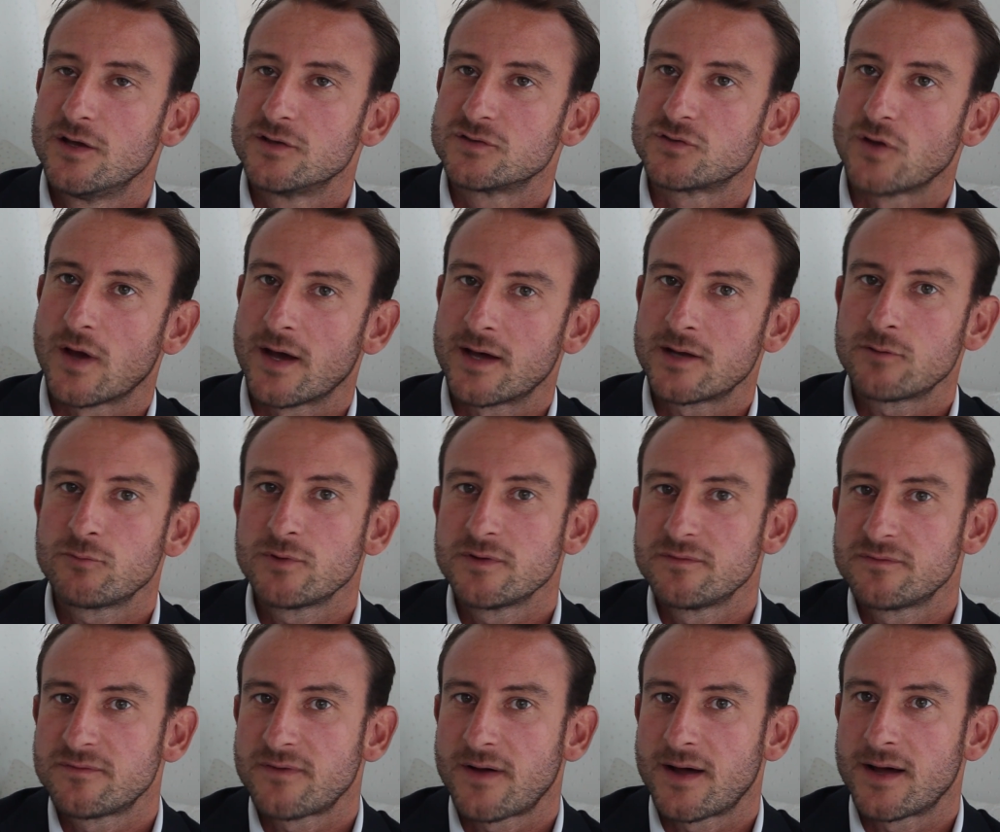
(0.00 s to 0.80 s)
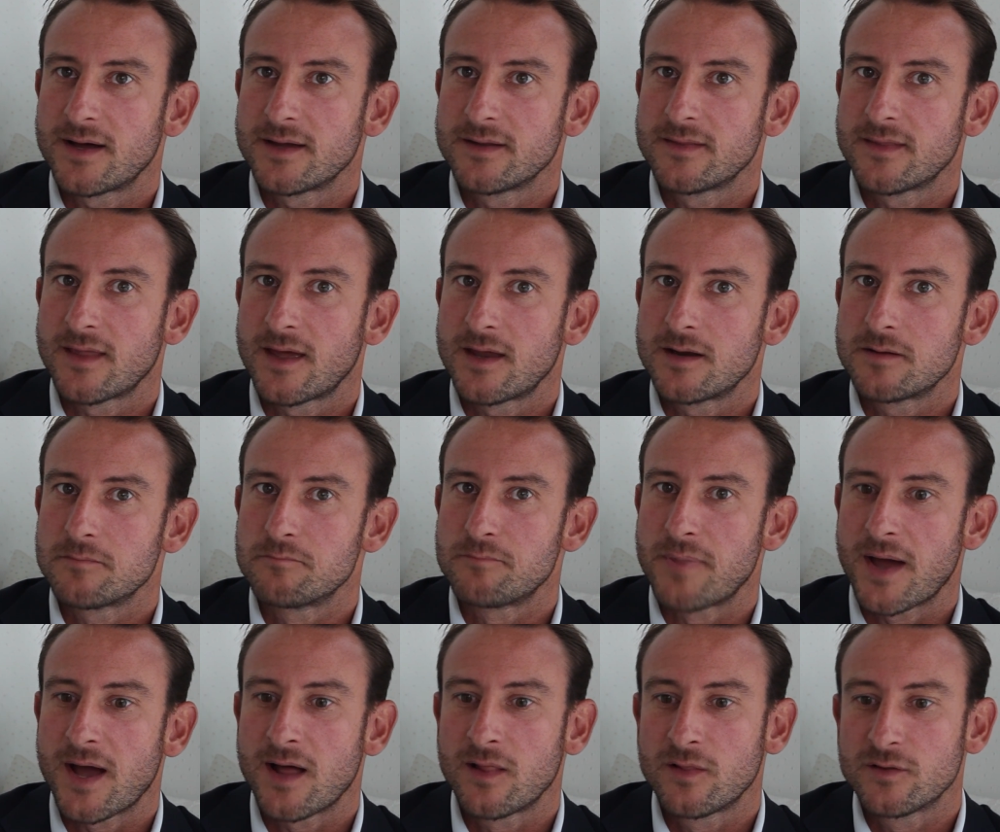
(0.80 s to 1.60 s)
So how do we find
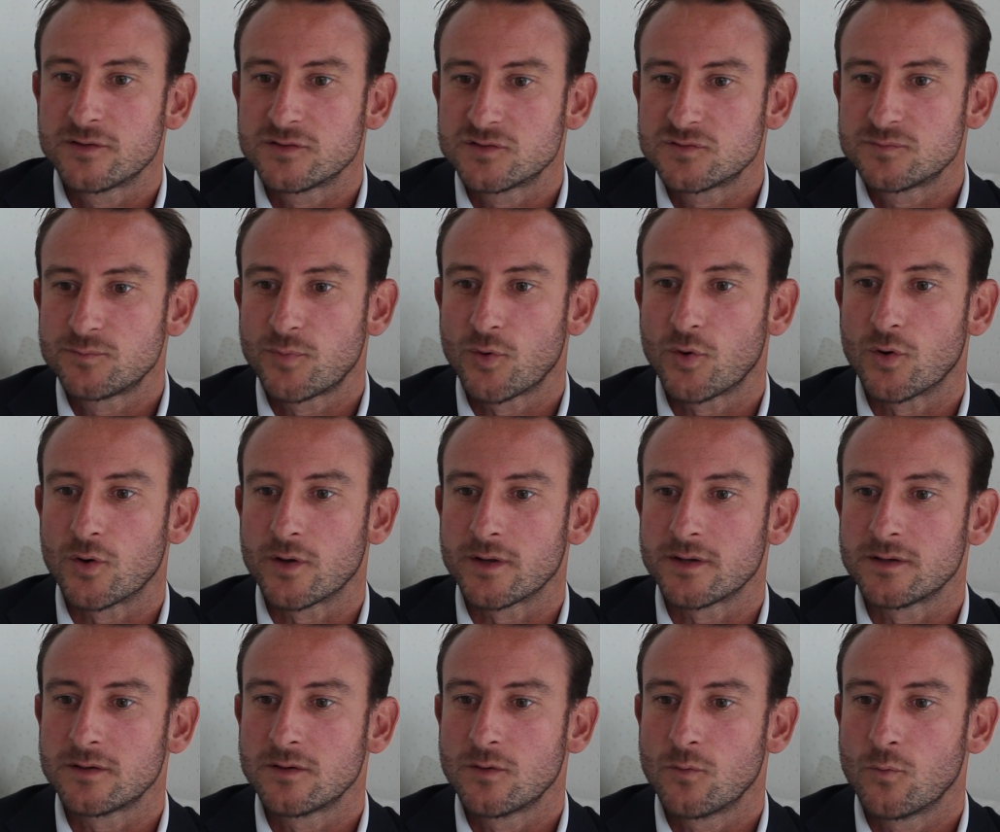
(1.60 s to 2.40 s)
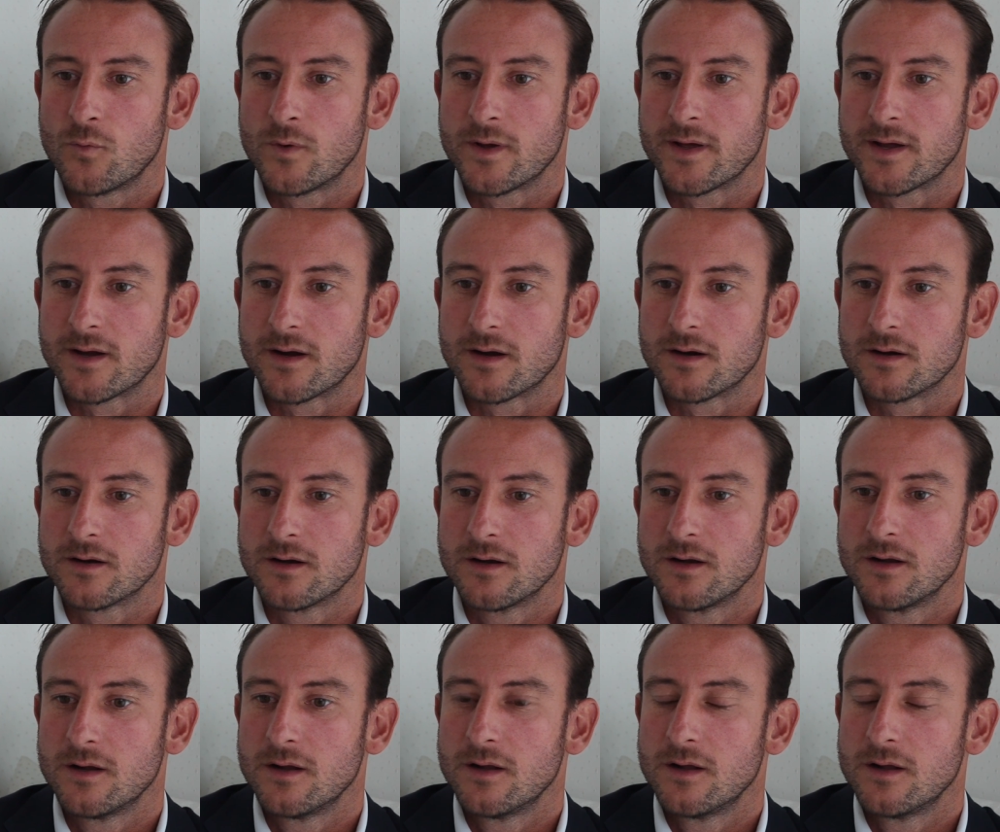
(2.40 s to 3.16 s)
that balance point where